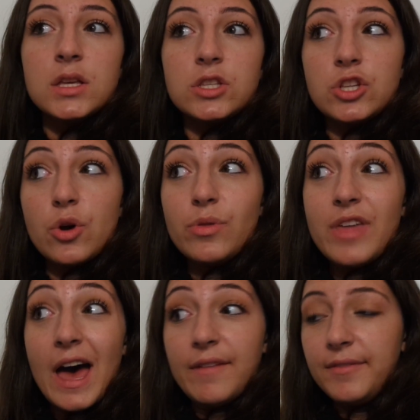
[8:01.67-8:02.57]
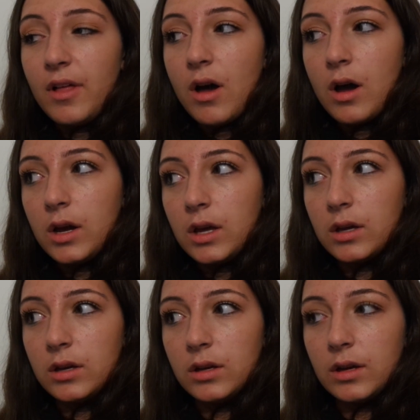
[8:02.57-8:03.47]
So that vlog,
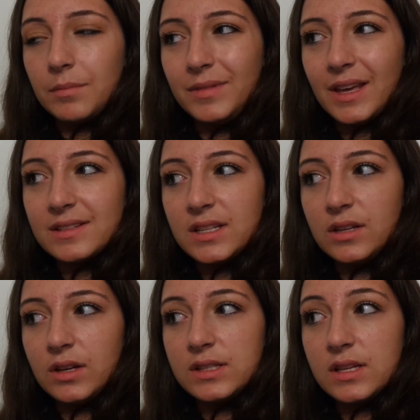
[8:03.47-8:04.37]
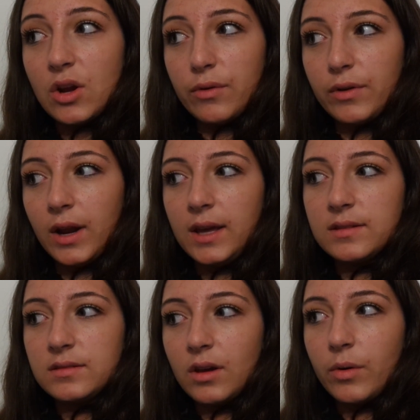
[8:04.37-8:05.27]
I'm guessing it's an
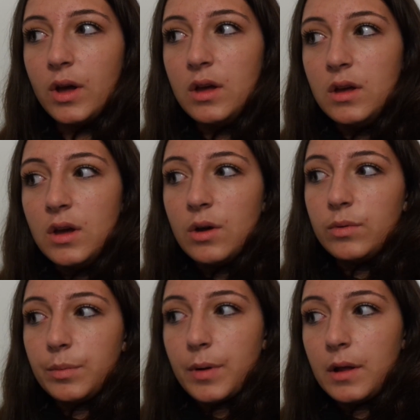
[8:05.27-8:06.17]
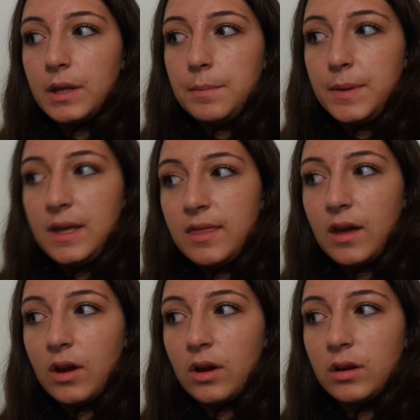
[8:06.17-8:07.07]
overnight, so we'll probably be
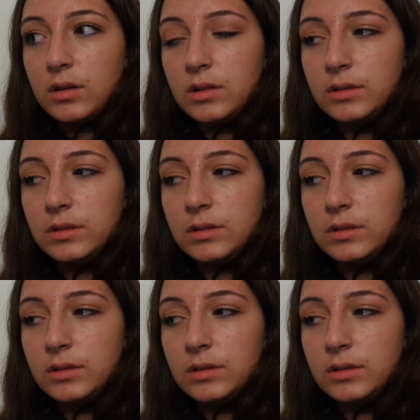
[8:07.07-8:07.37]
there